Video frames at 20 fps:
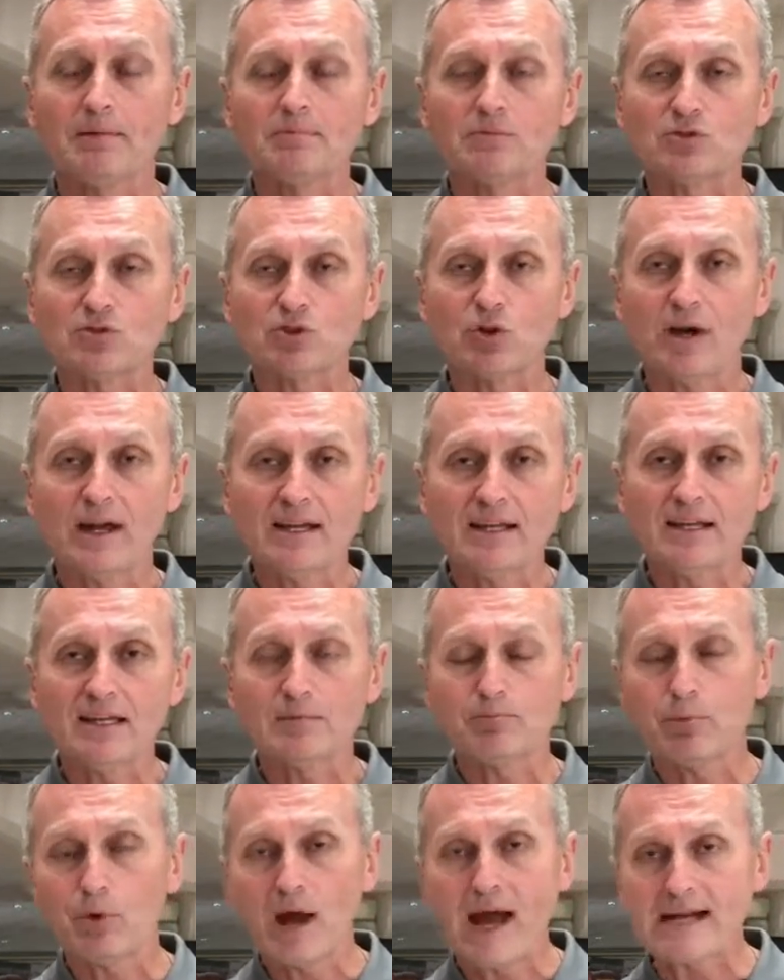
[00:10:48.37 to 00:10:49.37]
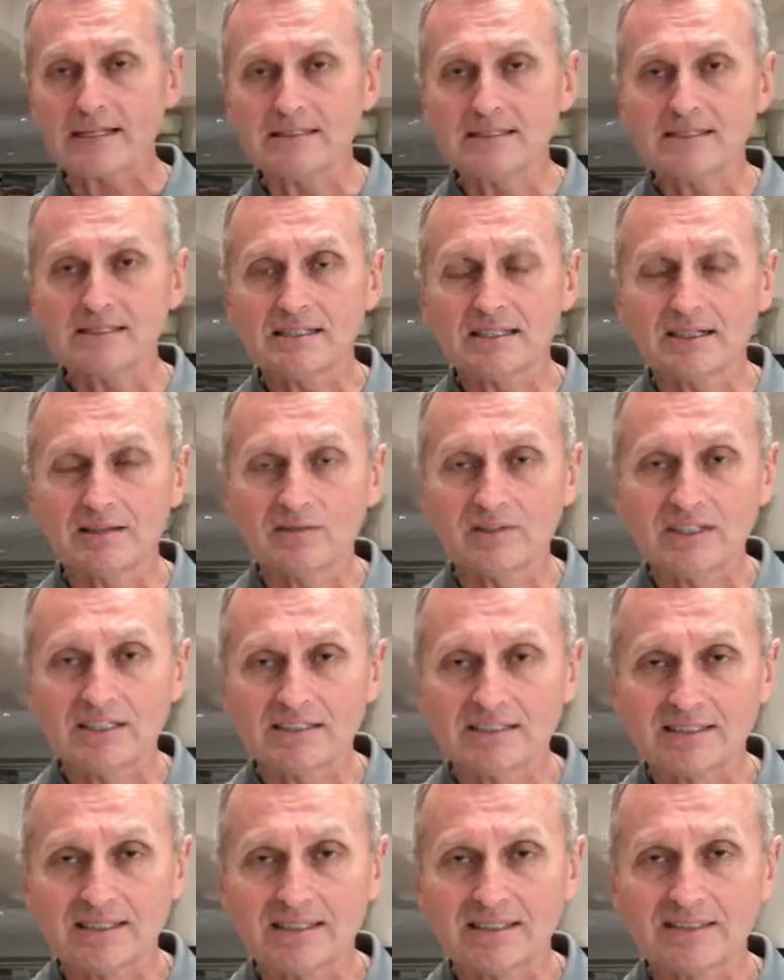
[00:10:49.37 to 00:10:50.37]
training and practicing of
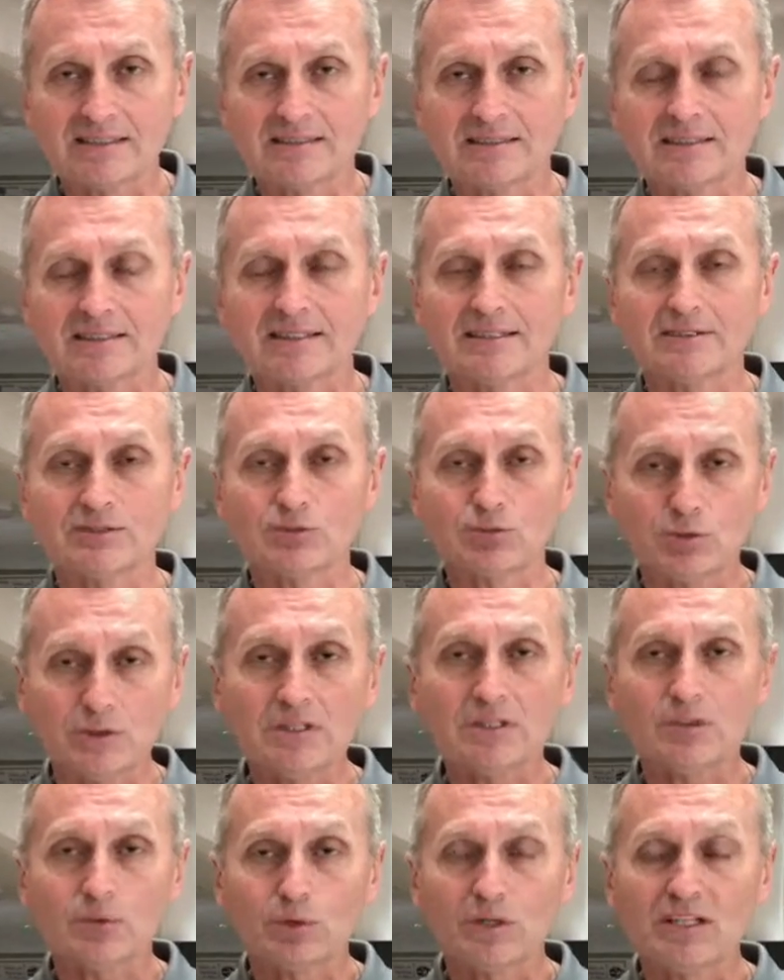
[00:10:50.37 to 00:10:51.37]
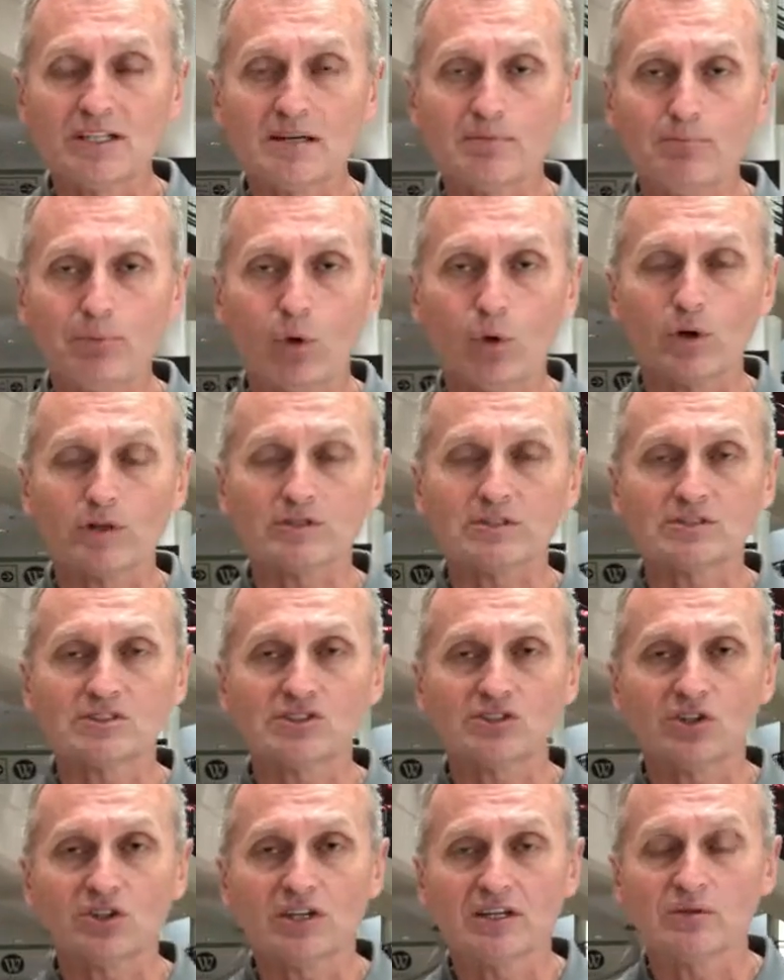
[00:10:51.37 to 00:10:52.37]
these things is really, really important
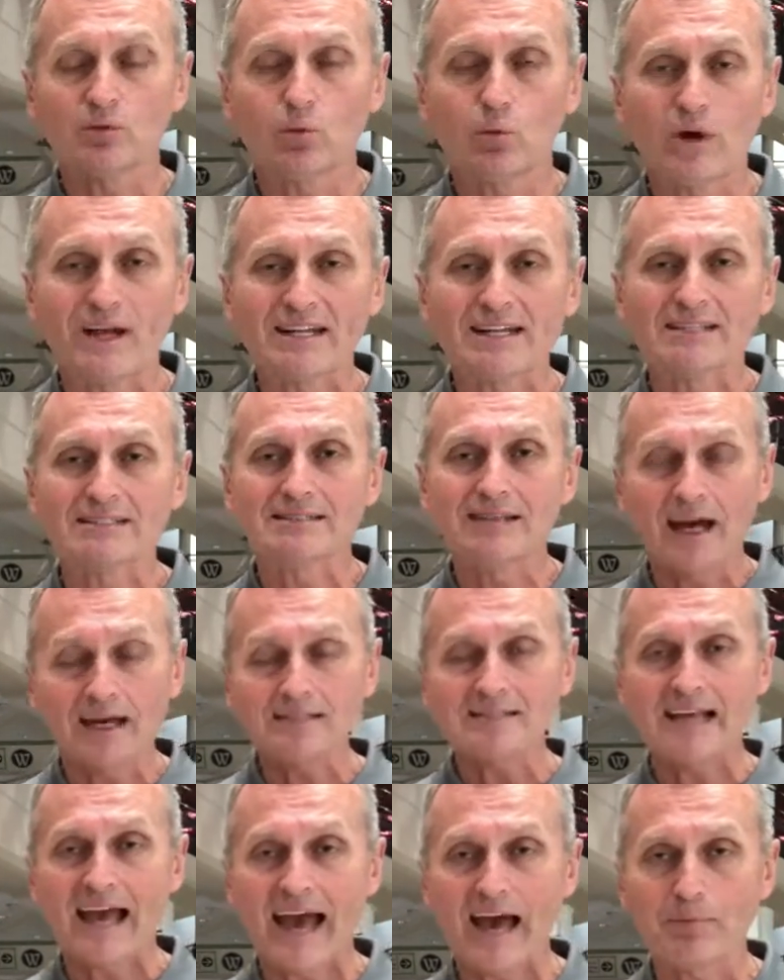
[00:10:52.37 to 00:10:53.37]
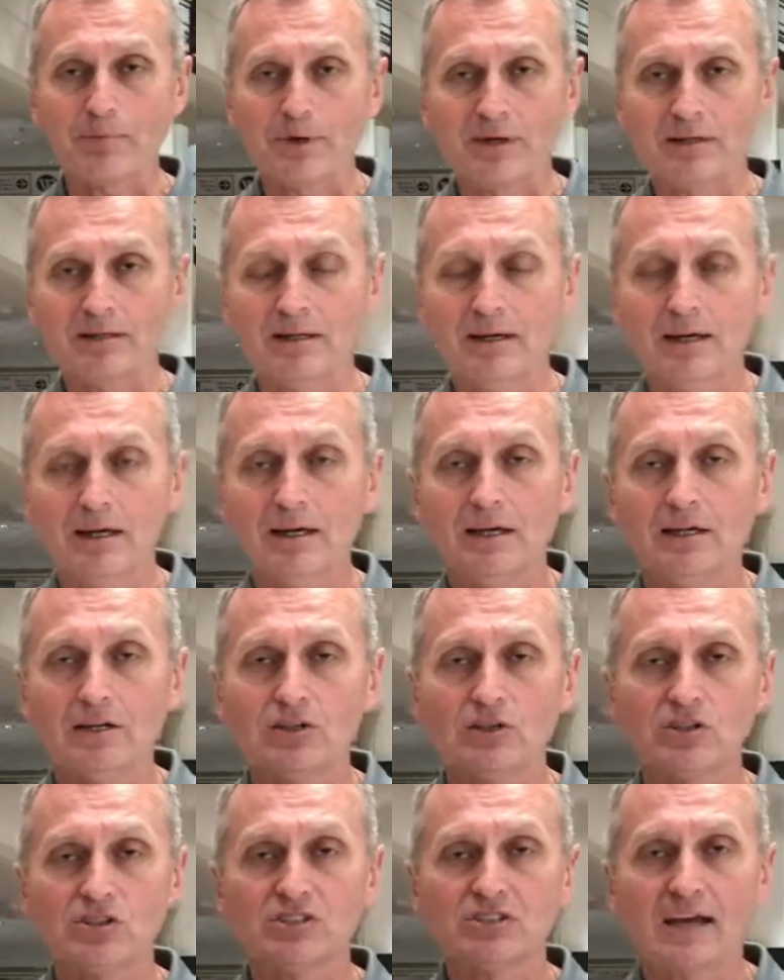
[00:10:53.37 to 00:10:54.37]
so that when it does happen,
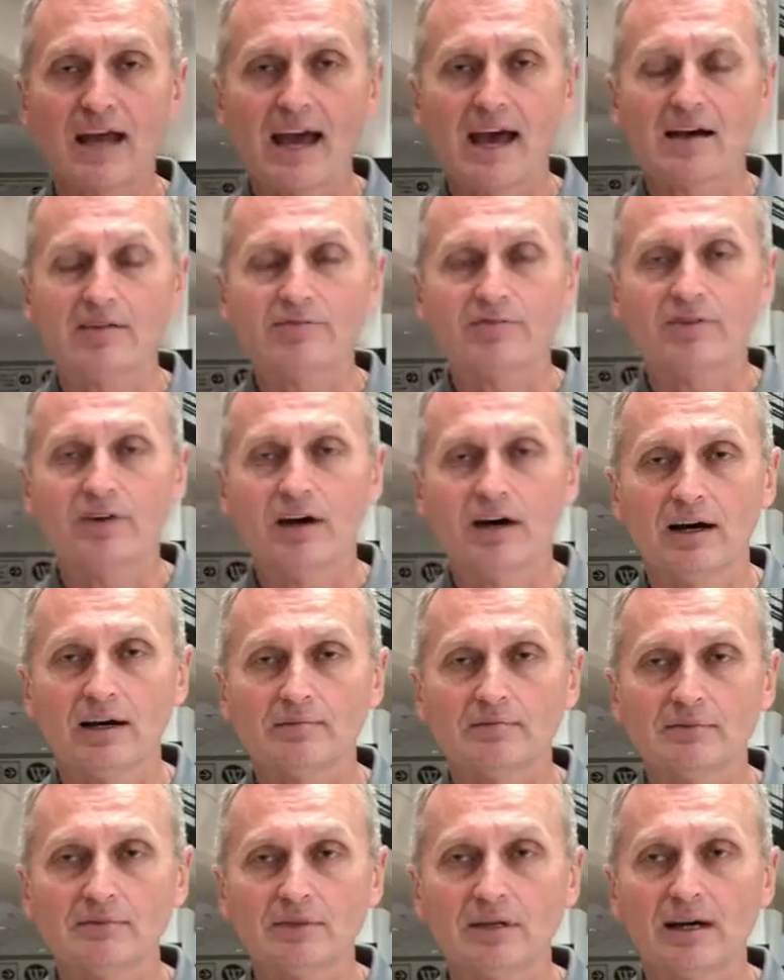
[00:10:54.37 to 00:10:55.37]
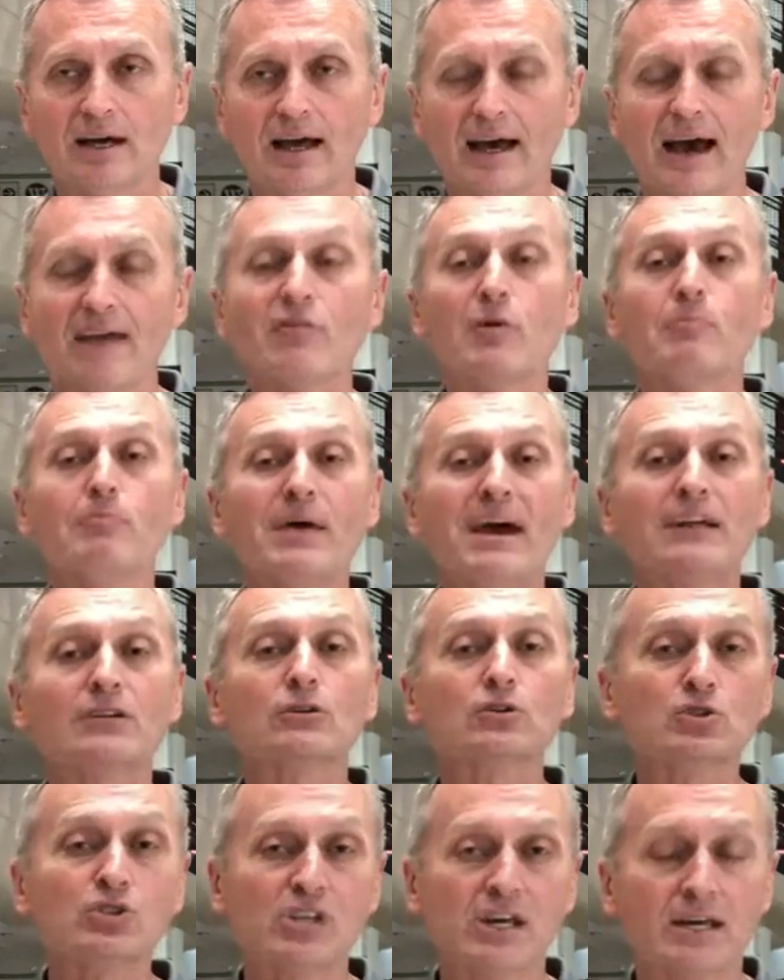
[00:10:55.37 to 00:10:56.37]
your staff have a
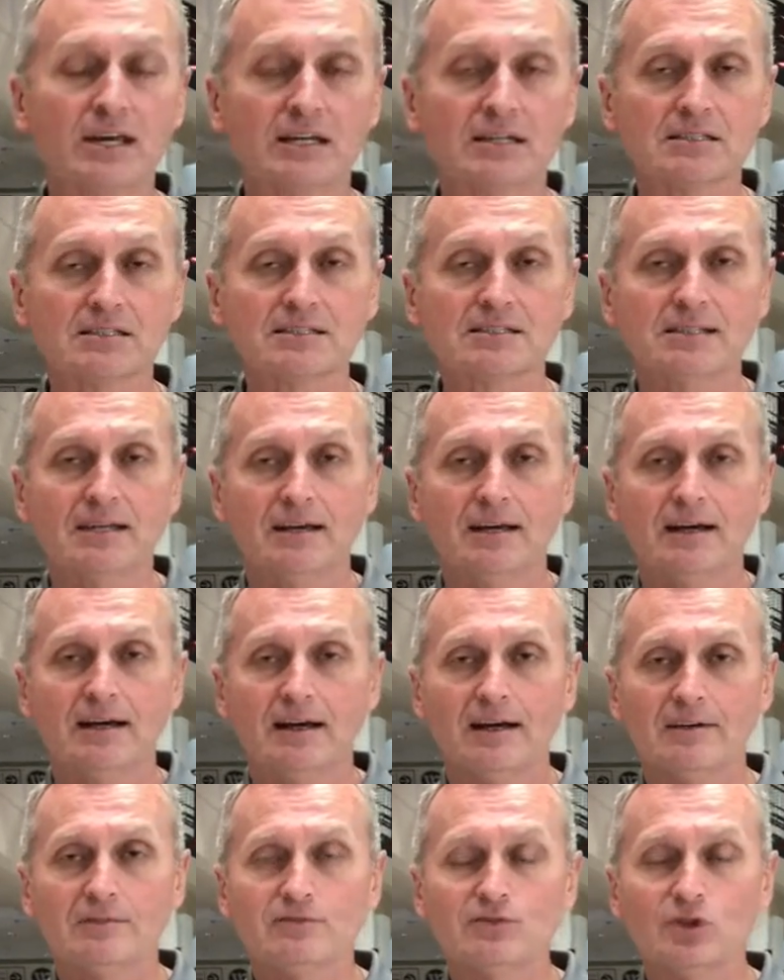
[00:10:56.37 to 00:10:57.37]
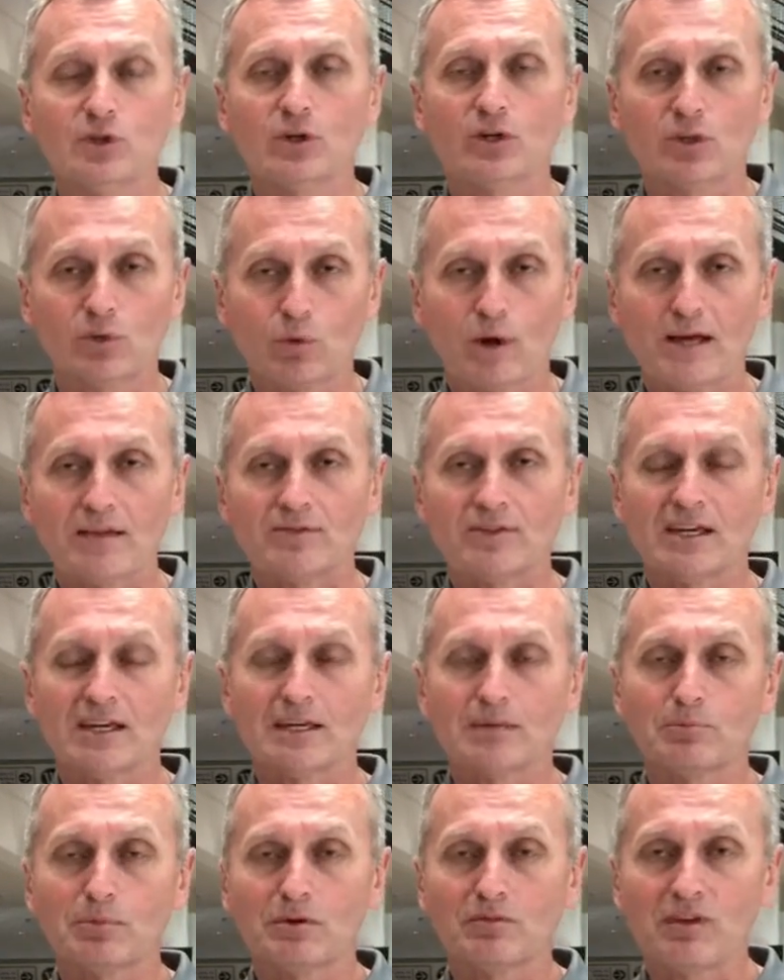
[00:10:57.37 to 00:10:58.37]
better chance of doing the right thing
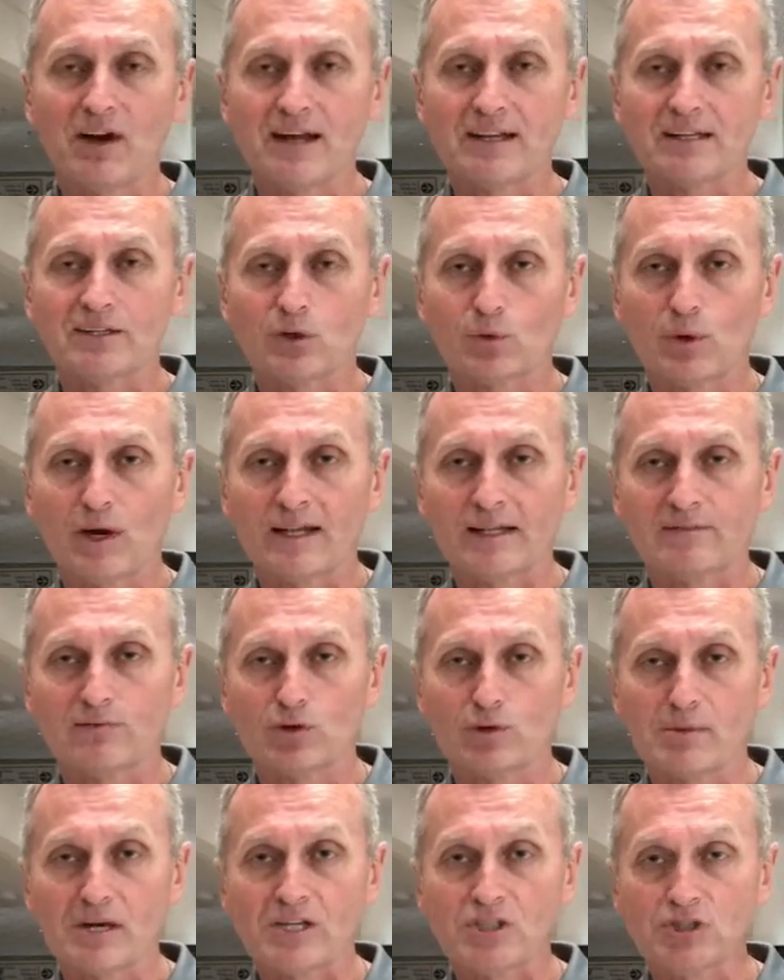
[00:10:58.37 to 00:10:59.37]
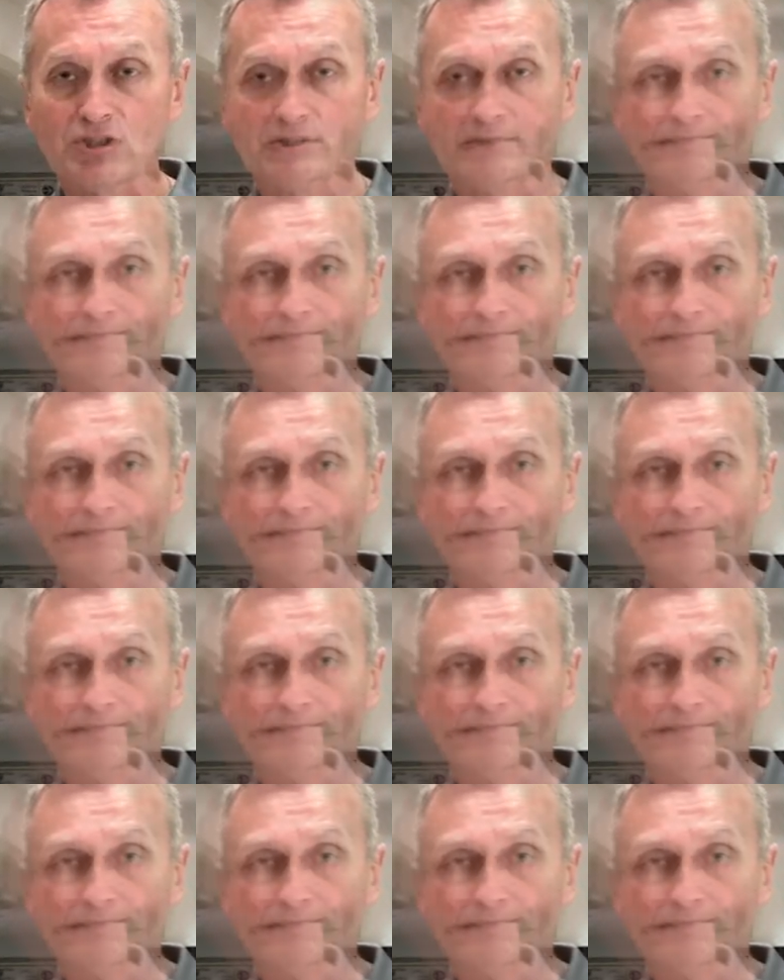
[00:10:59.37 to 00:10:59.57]
and providing the right information.